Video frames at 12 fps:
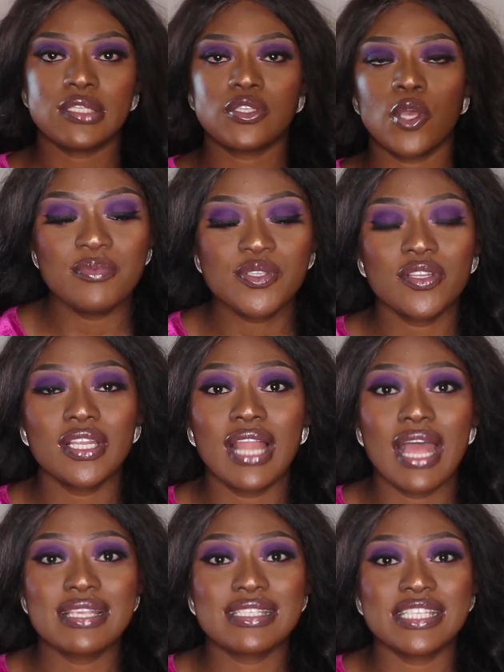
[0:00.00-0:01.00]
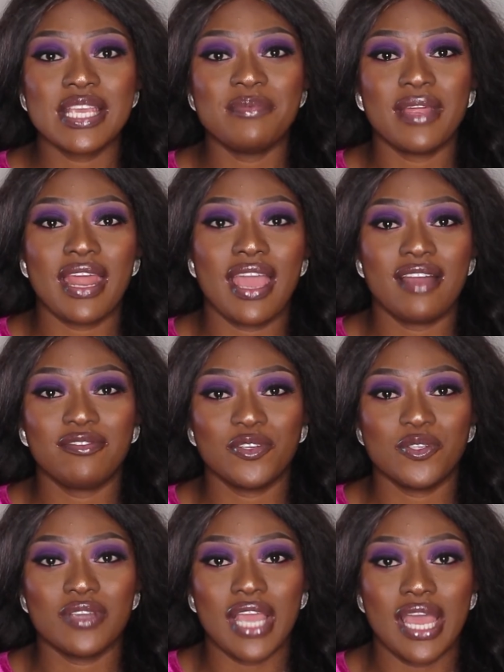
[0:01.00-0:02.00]
So the last tip that I have
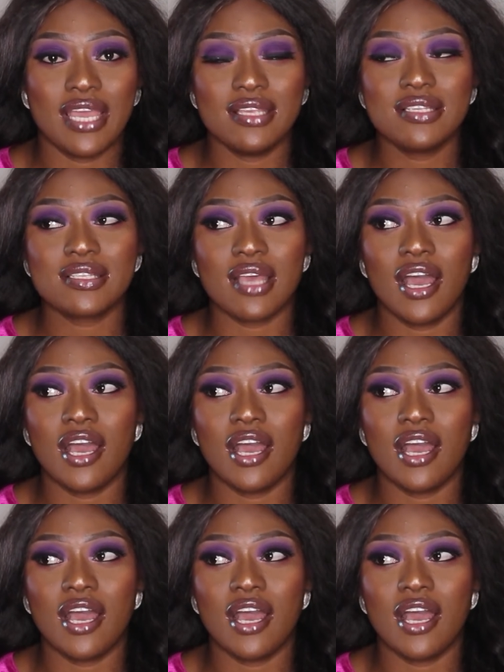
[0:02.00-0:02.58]
for you guys,